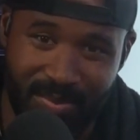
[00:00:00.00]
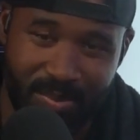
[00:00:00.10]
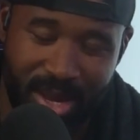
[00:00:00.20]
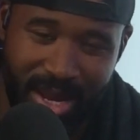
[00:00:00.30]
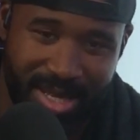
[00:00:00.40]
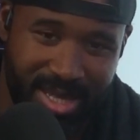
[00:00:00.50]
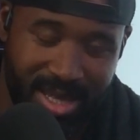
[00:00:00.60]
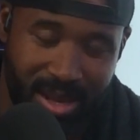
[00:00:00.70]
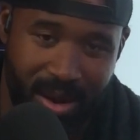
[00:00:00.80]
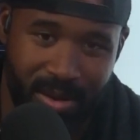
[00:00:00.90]
And I
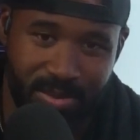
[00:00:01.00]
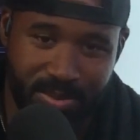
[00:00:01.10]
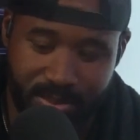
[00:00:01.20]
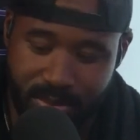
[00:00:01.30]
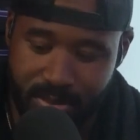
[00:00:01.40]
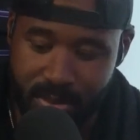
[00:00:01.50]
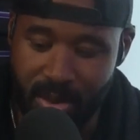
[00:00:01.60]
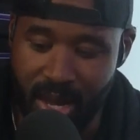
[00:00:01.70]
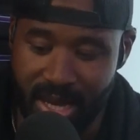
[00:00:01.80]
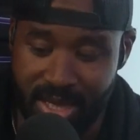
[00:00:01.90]
sit there,
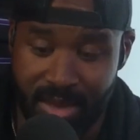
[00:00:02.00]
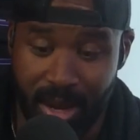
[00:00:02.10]
I see my